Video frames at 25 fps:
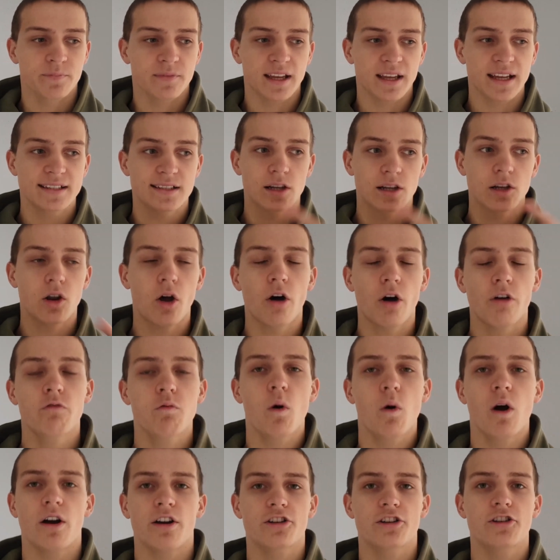It's a lot of
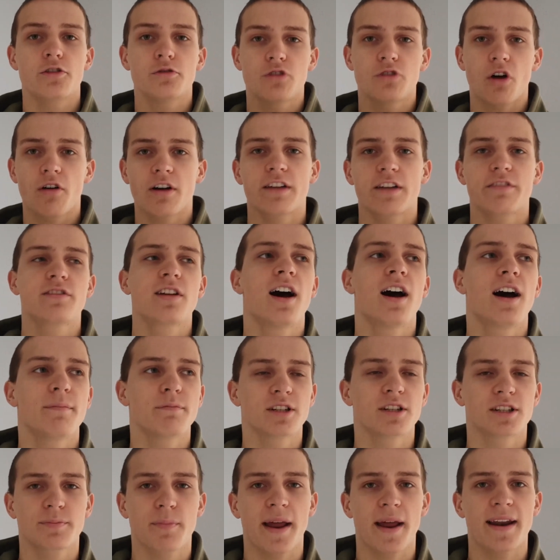work. You don't have time
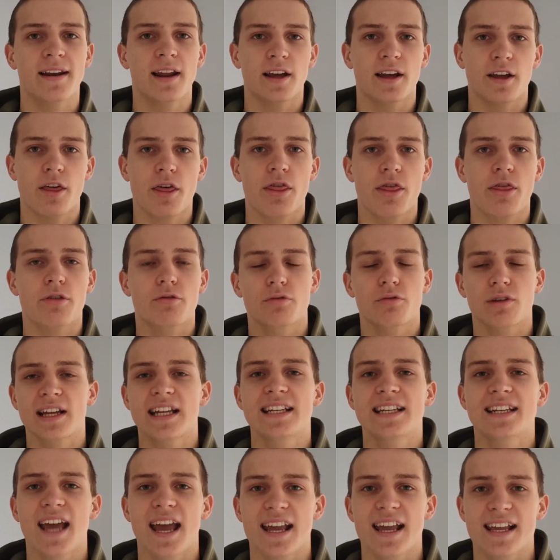to spend
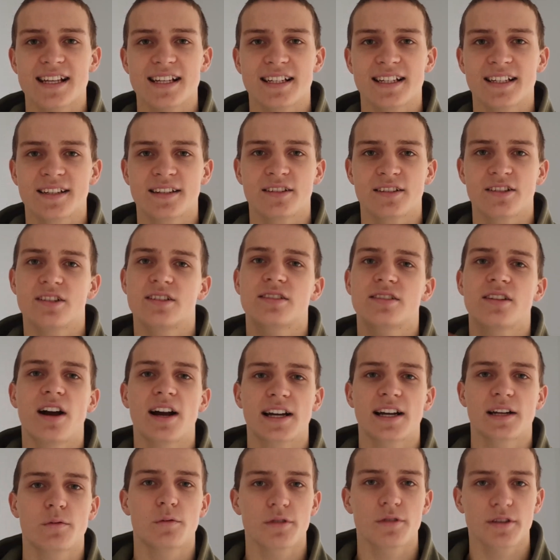3 days
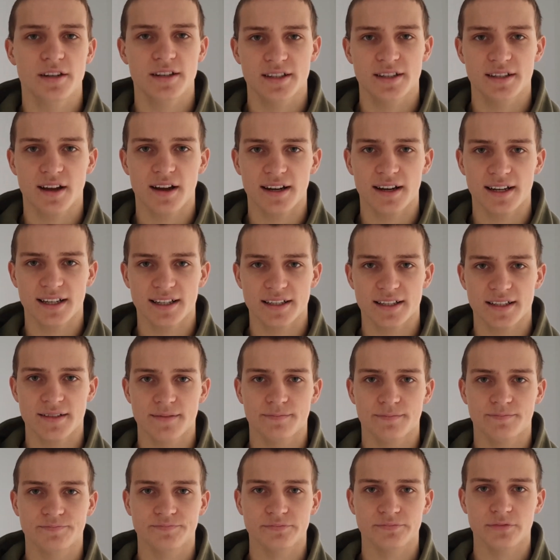deciding what the design is.
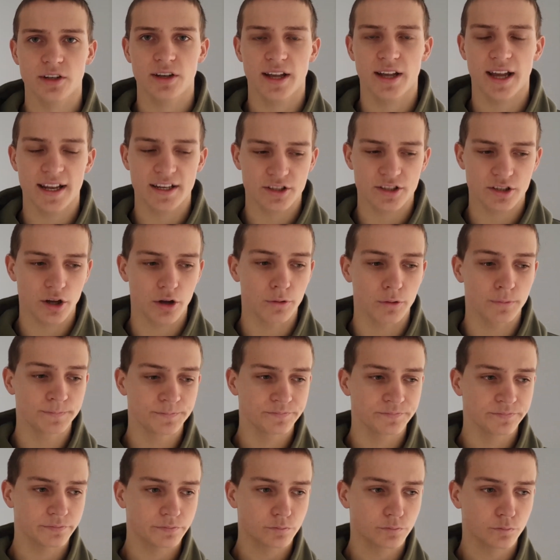Okay, so
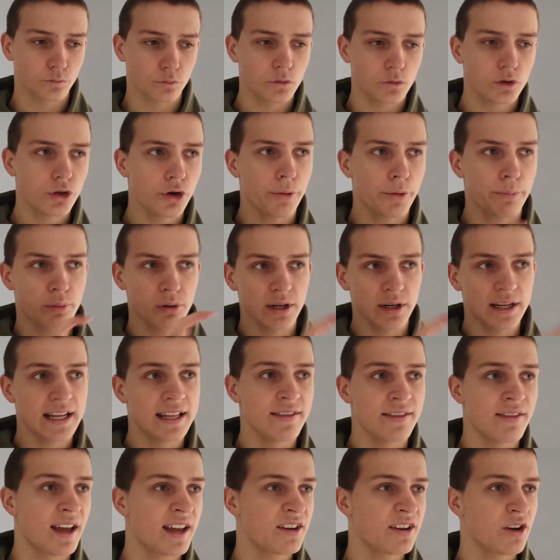put it
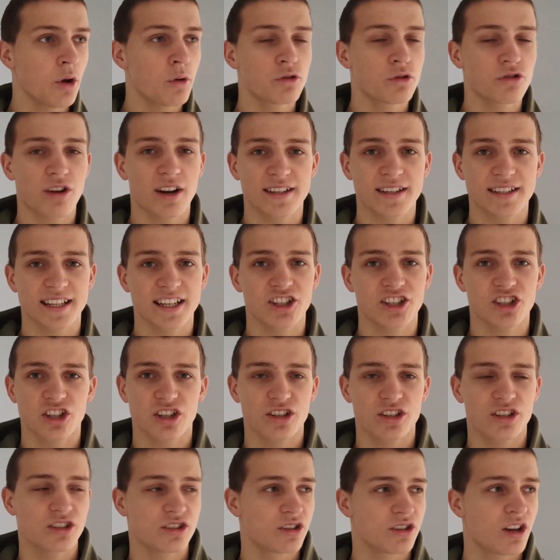in there, no
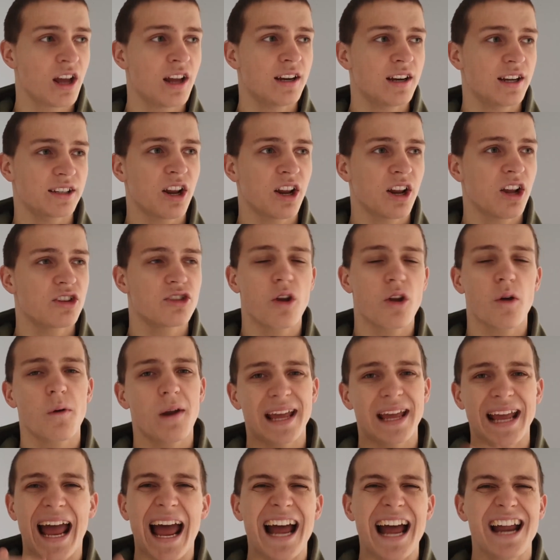transitions,
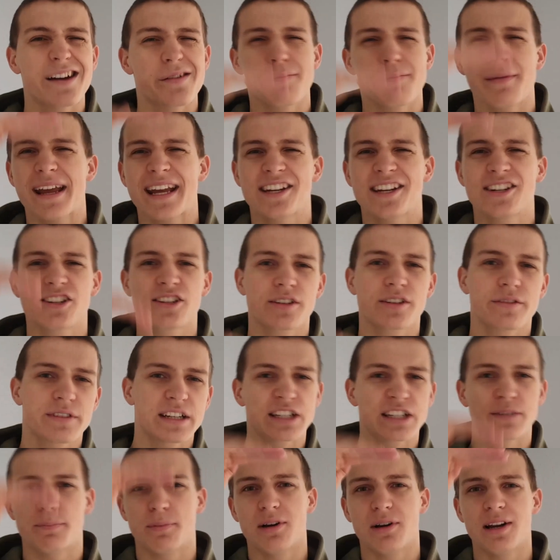no animations of
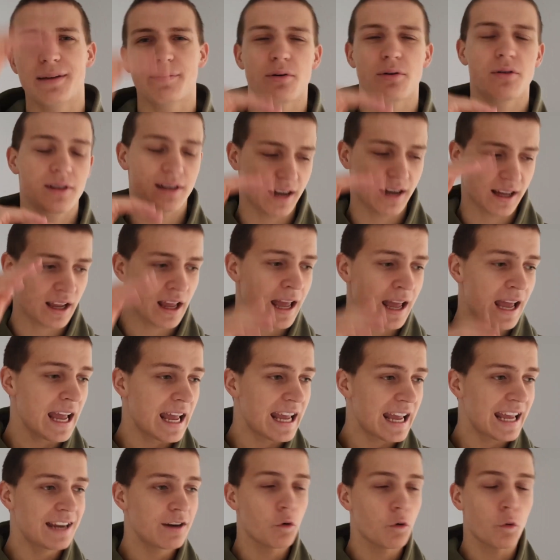each bullet point.
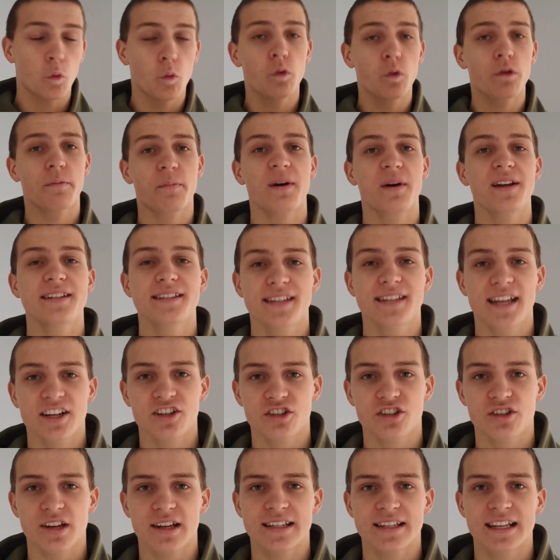In all the
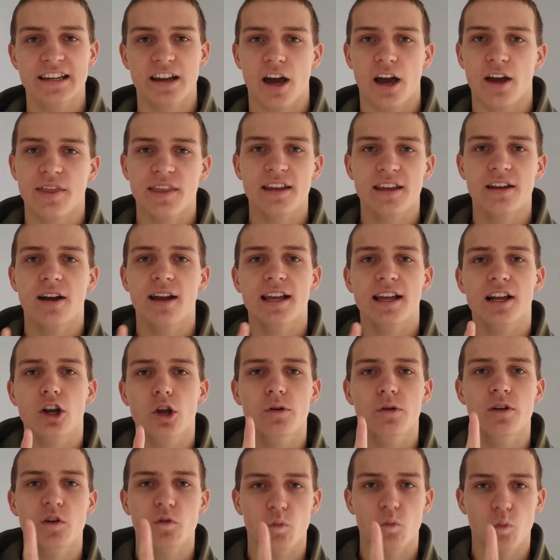presentations I did, I think I
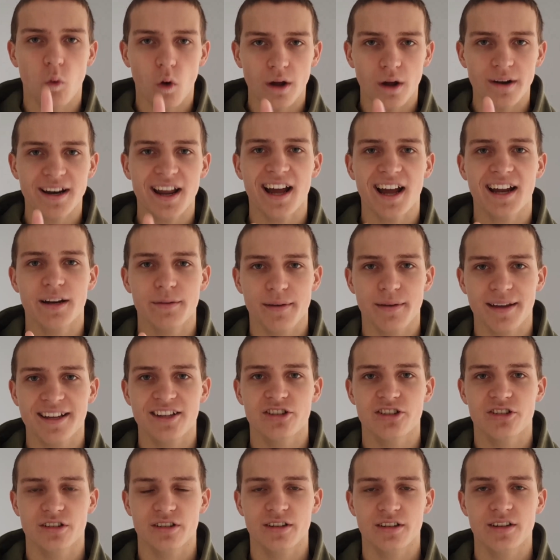included one
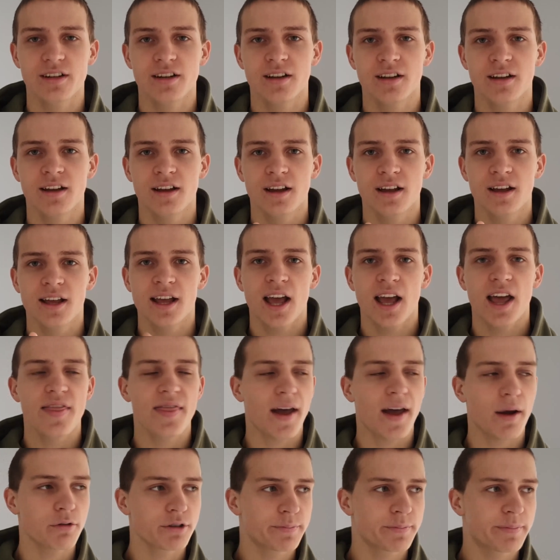animation, and
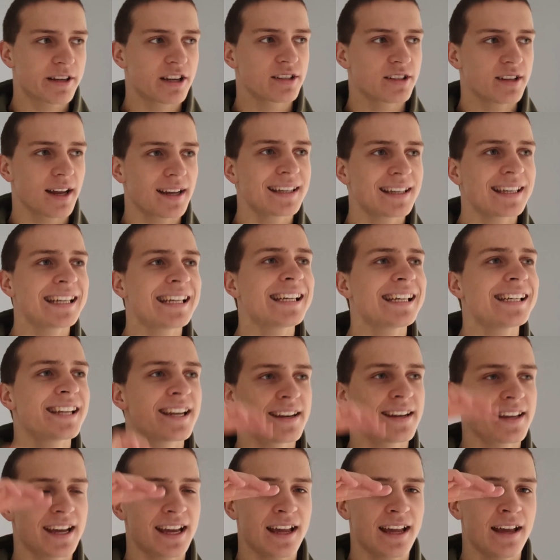that was because I
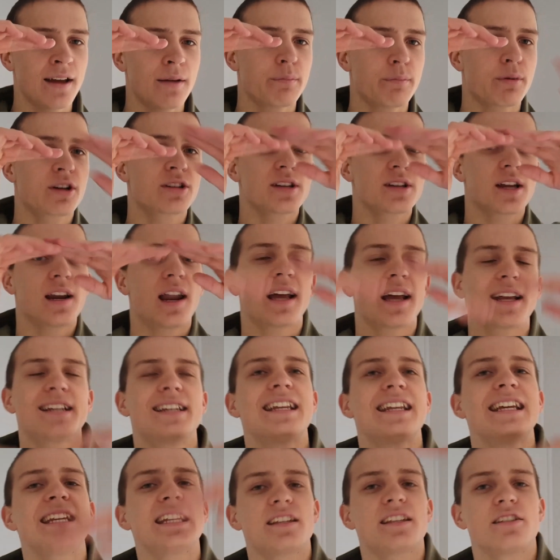needed it, because I
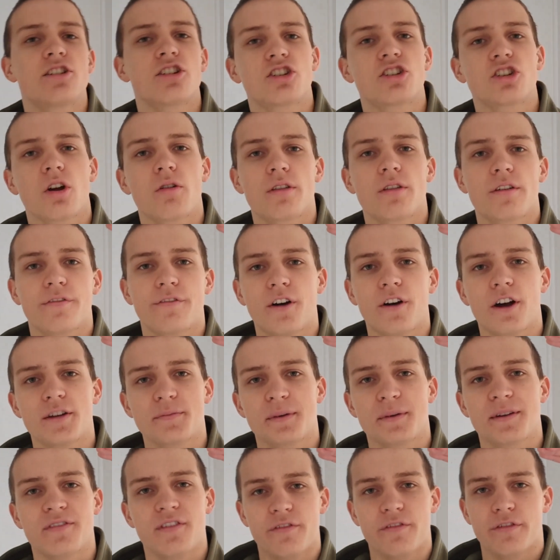needed to show the first
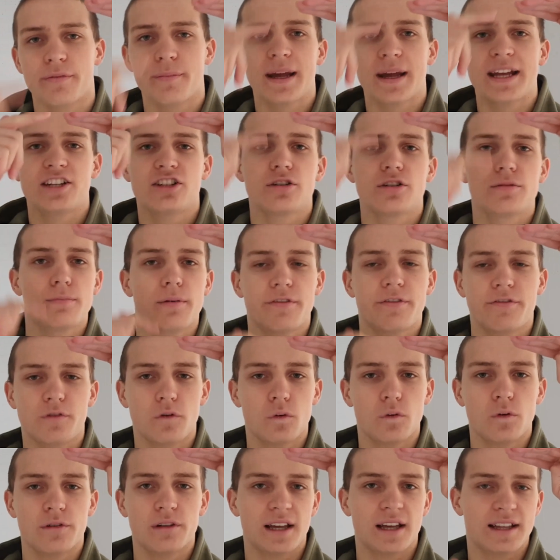bit of information
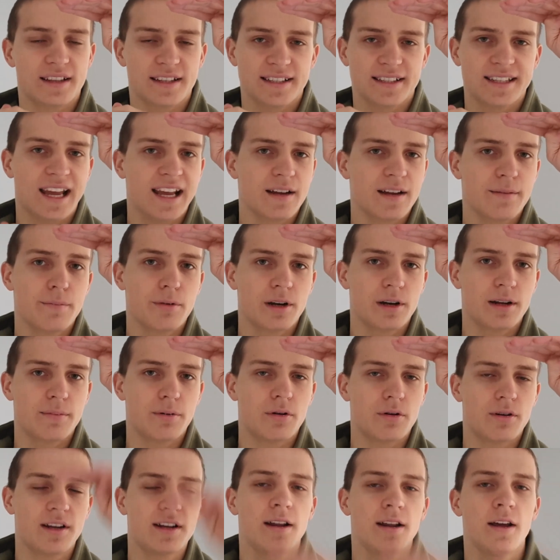before the second bullet
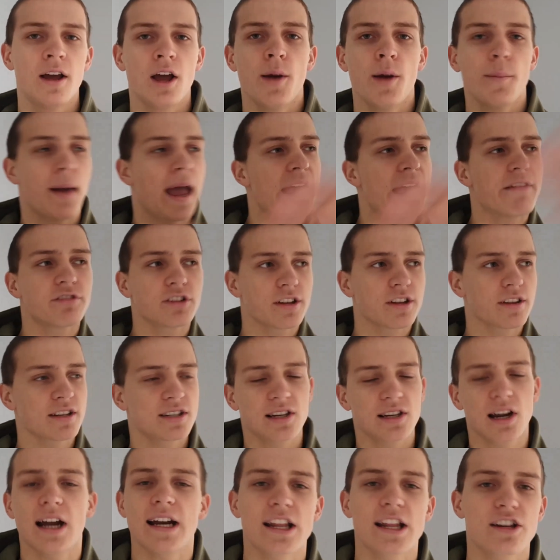point. But every other
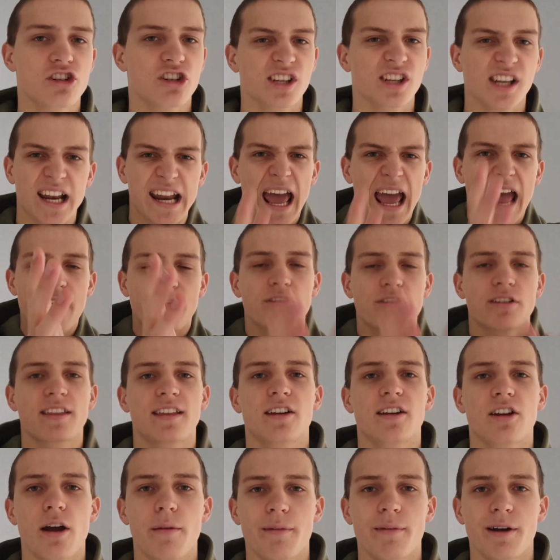slide, I just had
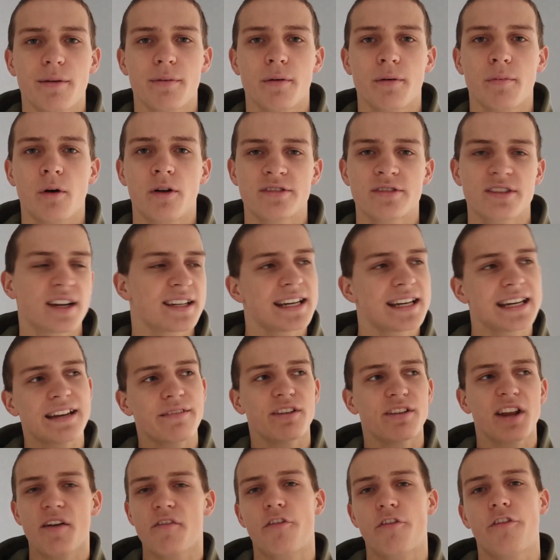everything coming up at once. I didn't
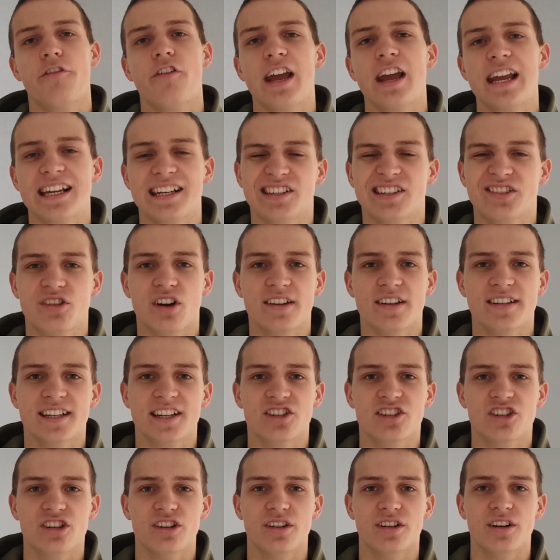even have fade
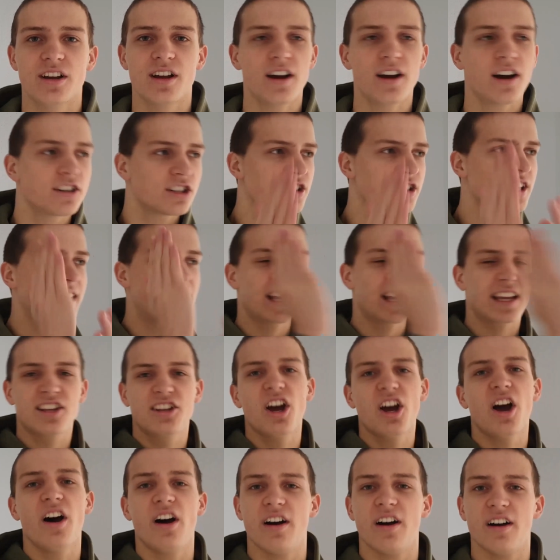transition. I just had
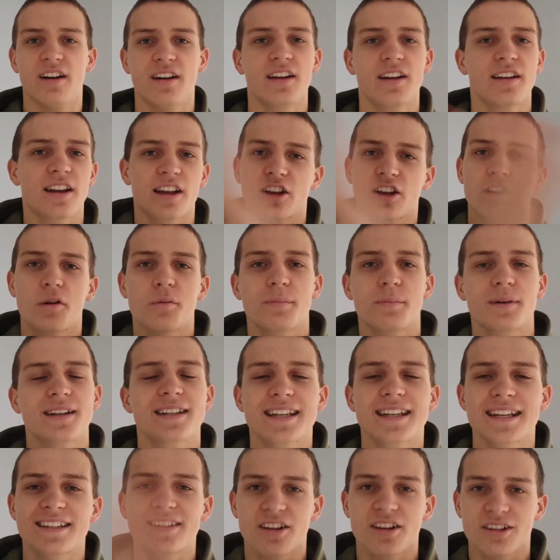cut, go,
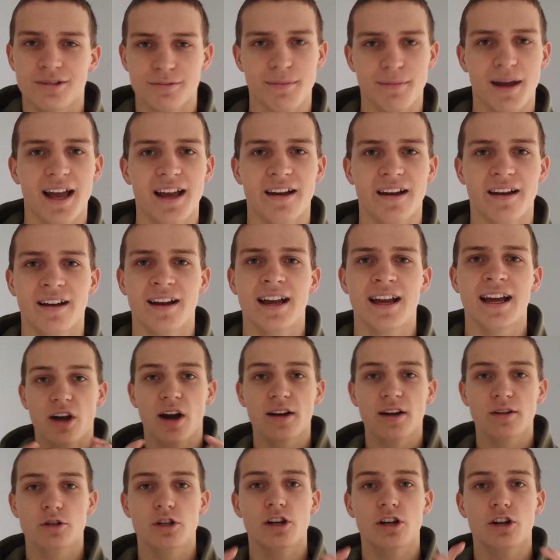because it doesn't matter.
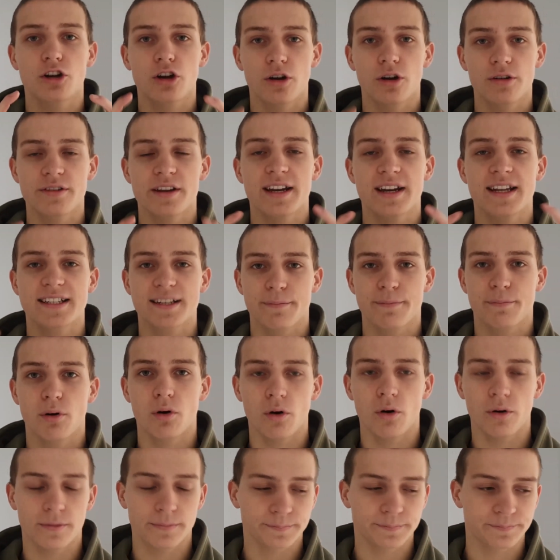Title and content is
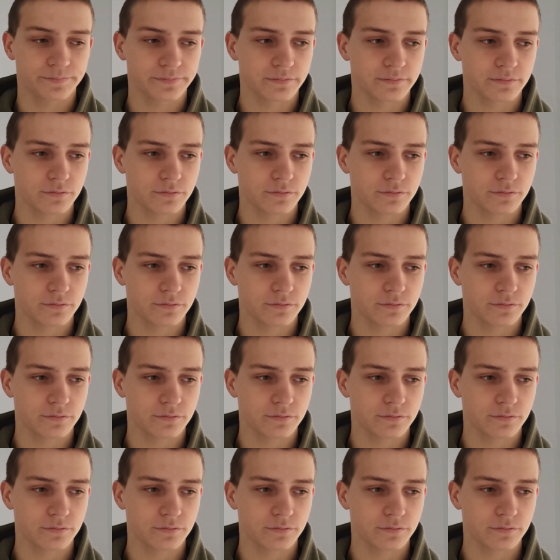important,